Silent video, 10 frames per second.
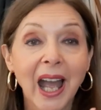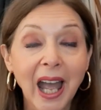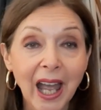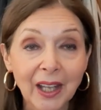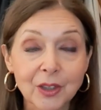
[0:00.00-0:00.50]

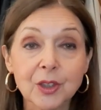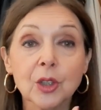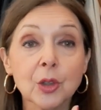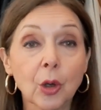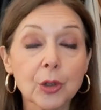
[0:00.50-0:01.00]
And
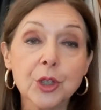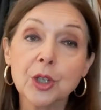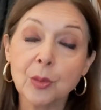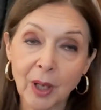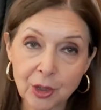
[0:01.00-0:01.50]
not
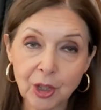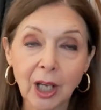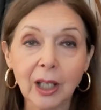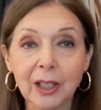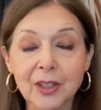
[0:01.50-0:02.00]
too much
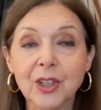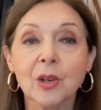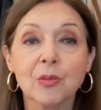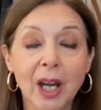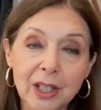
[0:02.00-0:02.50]
colour, so
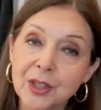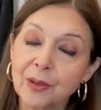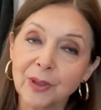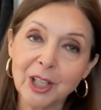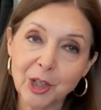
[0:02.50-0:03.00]

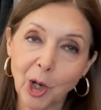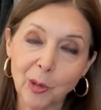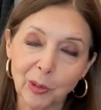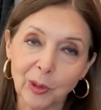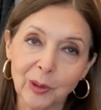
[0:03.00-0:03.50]
relatively
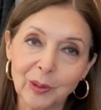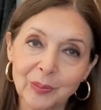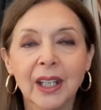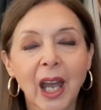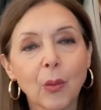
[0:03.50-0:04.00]
tonal.
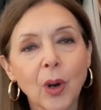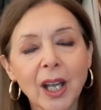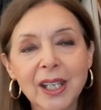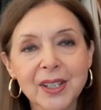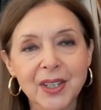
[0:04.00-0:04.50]
Now,
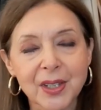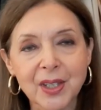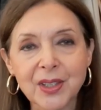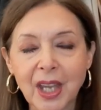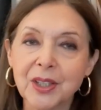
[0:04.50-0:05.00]
why is this
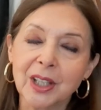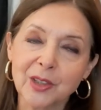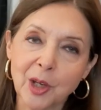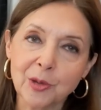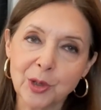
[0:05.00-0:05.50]

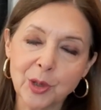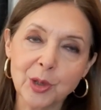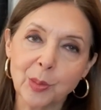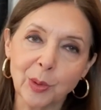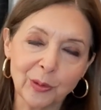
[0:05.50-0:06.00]
aesthetic so
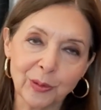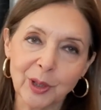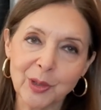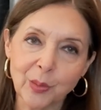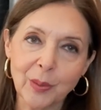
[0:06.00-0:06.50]
suitable for
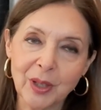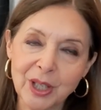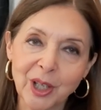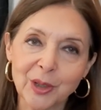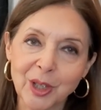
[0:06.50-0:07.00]
us women
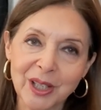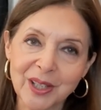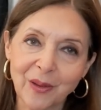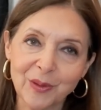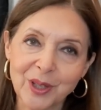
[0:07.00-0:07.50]
touching
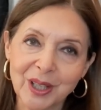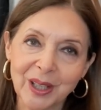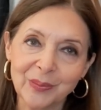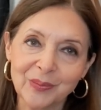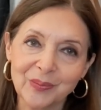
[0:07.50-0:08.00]

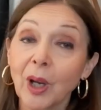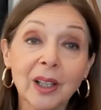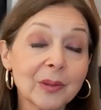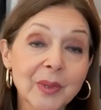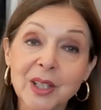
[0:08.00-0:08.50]
seventy?
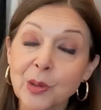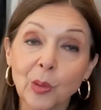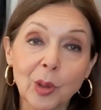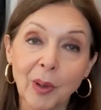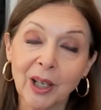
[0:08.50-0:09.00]
Well, it's
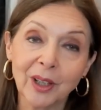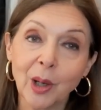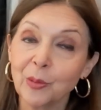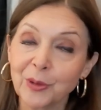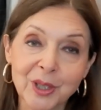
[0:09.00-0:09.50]
all about
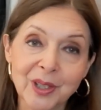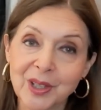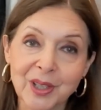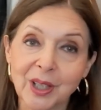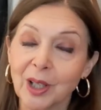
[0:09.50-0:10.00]
comfort
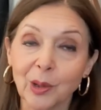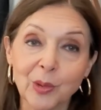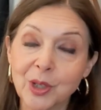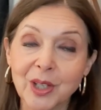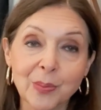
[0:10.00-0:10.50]
and style,
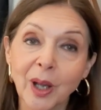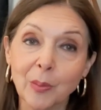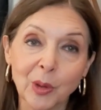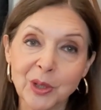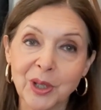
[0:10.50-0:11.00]
which is my
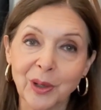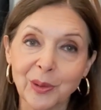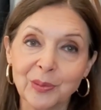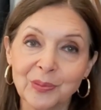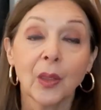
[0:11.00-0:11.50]

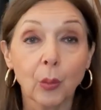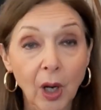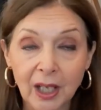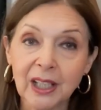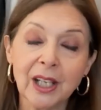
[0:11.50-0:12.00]
motto. The
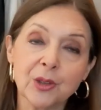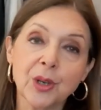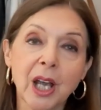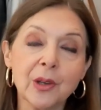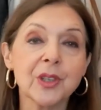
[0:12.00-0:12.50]
wide-leg
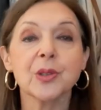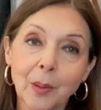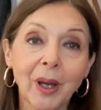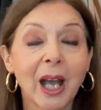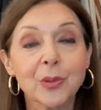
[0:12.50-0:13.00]
trousers,
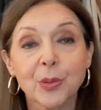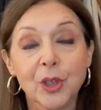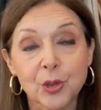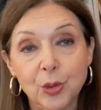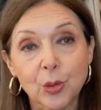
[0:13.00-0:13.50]
perhaps
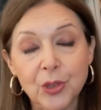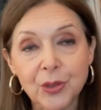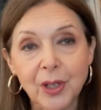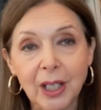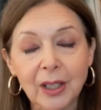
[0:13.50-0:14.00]
with a
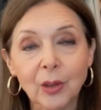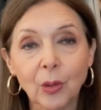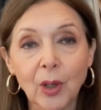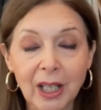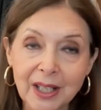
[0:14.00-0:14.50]
drawstring
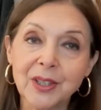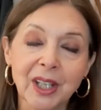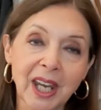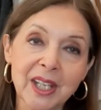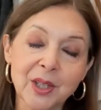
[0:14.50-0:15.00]
or
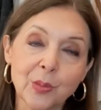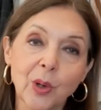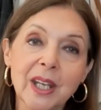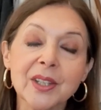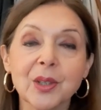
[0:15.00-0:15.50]
elasticated
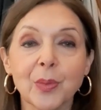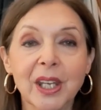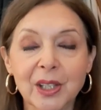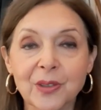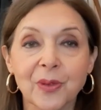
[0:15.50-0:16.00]
waist to
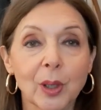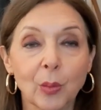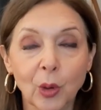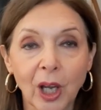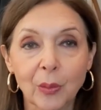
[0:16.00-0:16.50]
make us feel
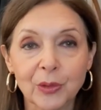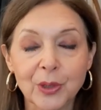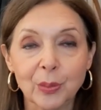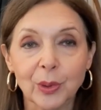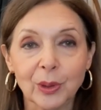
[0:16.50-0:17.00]
more
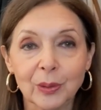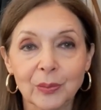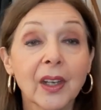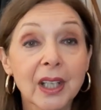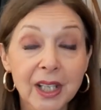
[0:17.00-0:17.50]
comfortable.
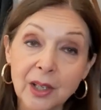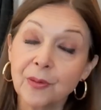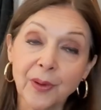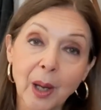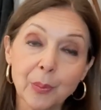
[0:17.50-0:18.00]
The linen
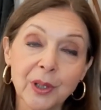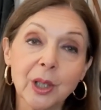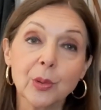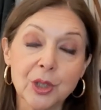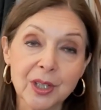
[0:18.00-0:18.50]

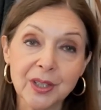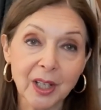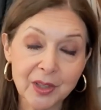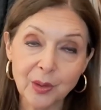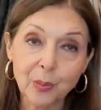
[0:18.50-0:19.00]
fabric, which is
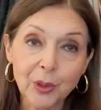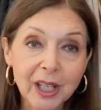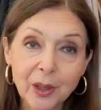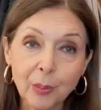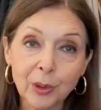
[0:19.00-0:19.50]
nice and
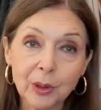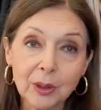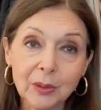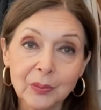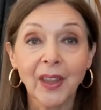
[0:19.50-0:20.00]

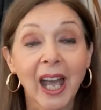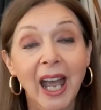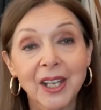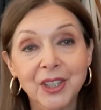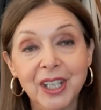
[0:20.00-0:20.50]
breathable. The
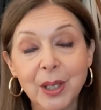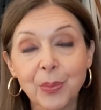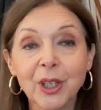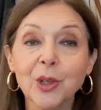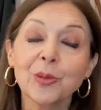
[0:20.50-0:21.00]
hat,
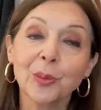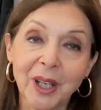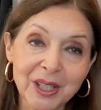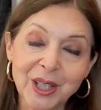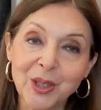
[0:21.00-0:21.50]
keeping you from
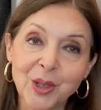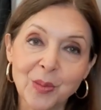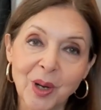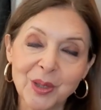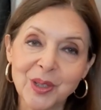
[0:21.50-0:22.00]
getting too
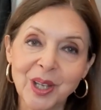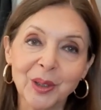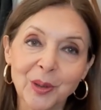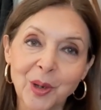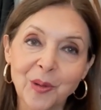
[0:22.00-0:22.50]
much
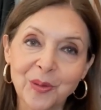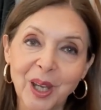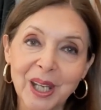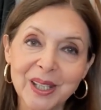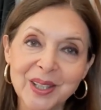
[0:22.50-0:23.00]
sun on your
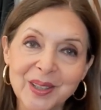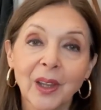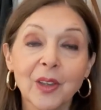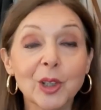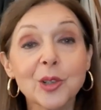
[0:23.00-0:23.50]
face.
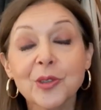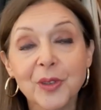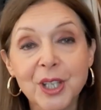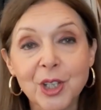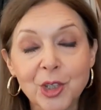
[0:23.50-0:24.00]
The
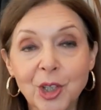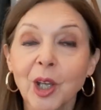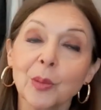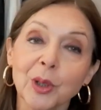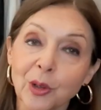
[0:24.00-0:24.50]
loose-fitting
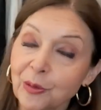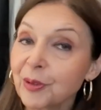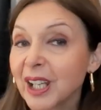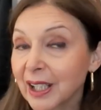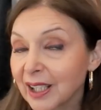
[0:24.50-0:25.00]
shirt when you're
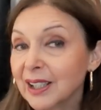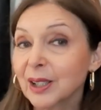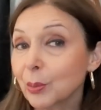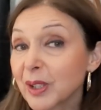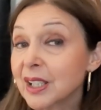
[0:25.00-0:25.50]
feeling a
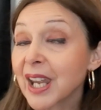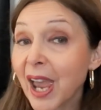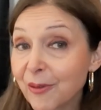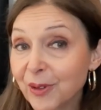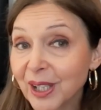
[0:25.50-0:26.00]
little bit
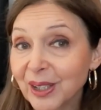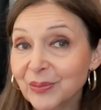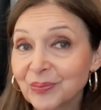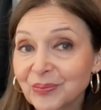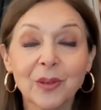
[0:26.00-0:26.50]
heavy.
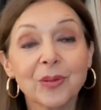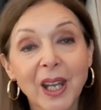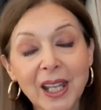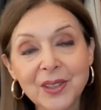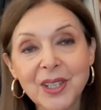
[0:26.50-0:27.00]
And
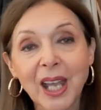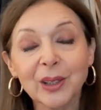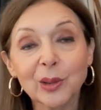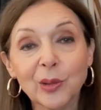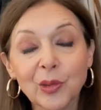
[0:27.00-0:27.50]
flat
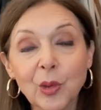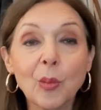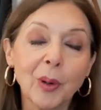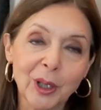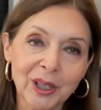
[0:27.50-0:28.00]
sandals
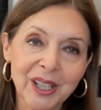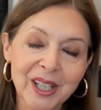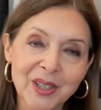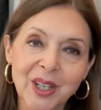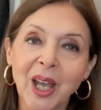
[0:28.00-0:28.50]
or
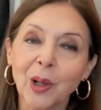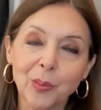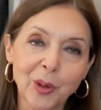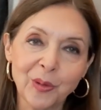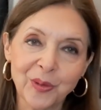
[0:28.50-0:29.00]
Birkies to
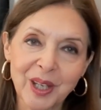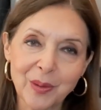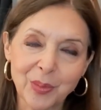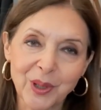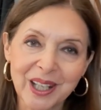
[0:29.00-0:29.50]
help your
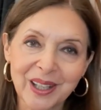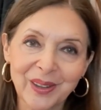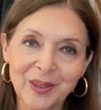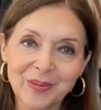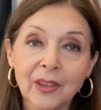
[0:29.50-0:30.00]
feet breathe.
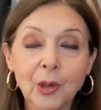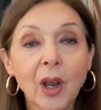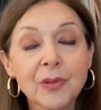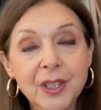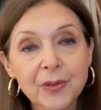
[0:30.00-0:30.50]
So
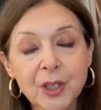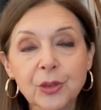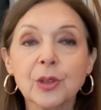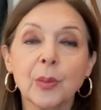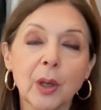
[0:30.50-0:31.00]
I've sifted
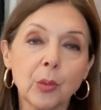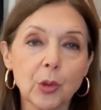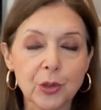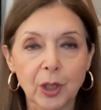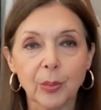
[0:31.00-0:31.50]
through my
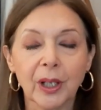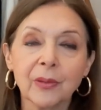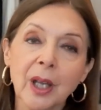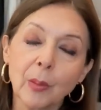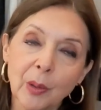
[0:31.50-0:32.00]
wardrobe and
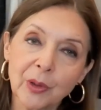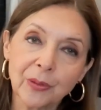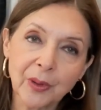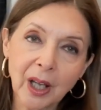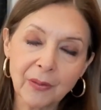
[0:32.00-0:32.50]
I've come up with
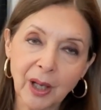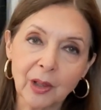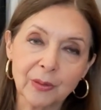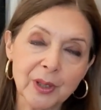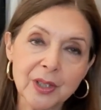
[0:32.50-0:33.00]
five
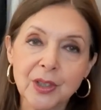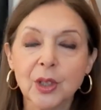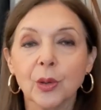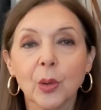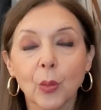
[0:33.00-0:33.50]
outfits that
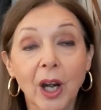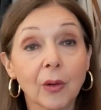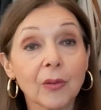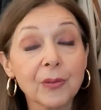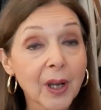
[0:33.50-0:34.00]
you can wear
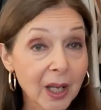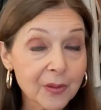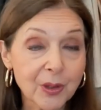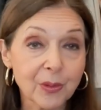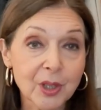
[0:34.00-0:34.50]
on five
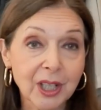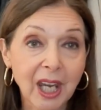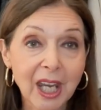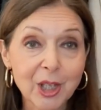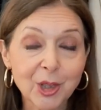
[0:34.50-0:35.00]
different
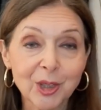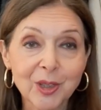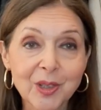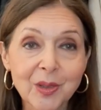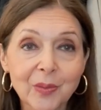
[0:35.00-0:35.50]

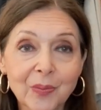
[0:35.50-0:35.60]
occasions,